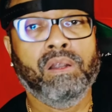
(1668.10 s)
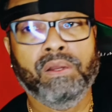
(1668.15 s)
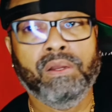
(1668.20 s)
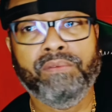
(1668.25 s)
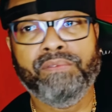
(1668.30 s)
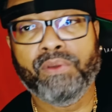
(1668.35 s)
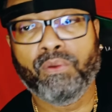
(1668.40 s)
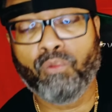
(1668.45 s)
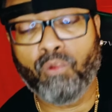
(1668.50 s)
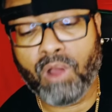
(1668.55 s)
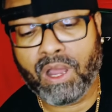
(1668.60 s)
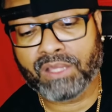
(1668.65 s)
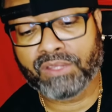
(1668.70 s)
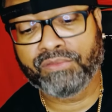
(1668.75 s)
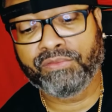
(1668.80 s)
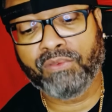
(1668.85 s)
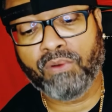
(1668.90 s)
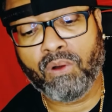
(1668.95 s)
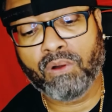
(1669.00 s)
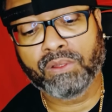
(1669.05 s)
You know, if your watch
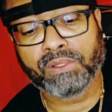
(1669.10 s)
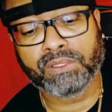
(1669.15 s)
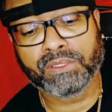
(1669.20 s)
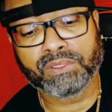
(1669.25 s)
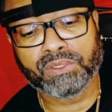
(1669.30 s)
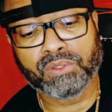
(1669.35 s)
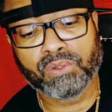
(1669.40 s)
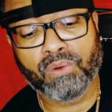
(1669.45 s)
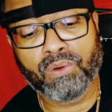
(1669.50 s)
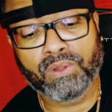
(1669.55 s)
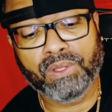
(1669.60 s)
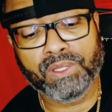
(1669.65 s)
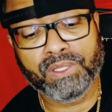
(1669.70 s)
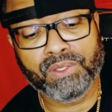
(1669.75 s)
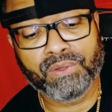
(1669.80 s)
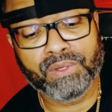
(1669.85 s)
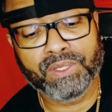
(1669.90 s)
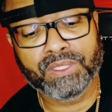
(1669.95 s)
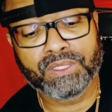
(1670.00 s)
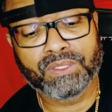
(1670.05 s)
fall in the toilet,
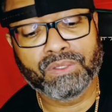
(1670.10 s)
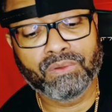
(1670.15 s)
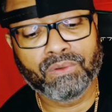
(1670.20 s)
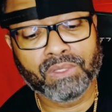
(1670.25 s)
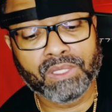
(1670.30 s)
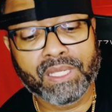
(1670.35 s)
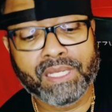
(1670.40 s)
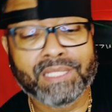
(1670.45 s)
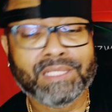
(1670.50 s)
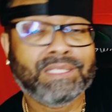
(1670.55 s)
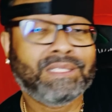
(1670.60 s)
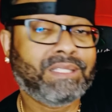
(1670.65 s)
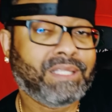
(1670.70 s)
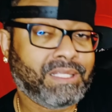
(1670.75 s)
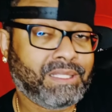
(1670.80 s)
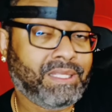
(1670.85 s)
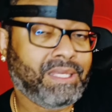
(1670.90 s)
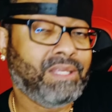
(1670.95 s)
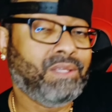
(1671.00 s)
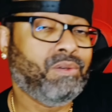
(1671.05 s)
you ain't just going to let it
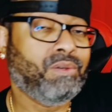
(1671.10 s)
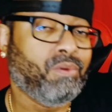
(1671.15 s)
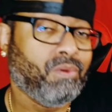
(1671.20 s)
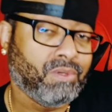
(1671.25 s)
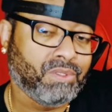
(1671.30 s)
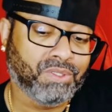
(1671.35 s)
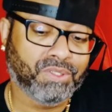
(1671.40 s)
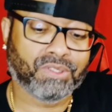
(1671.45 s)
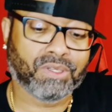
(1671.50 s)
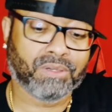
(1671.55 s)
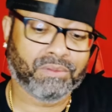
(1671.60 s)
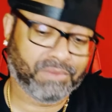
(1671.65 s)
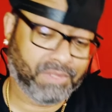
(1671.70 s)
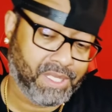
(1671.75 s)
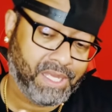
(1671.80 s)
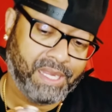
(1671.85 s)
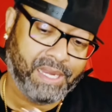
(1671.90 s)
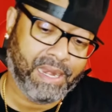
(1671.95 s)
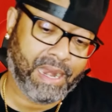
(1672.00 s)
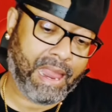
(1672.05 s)
sit there. You're going to jump,
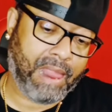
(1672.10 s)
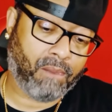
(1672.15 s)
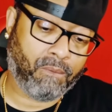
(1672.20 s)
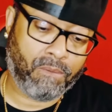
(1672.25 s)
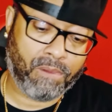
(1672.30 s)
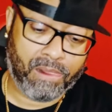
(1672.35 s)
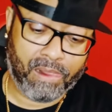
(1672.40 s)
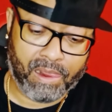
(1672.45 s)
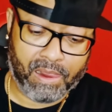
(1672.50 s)
get it out.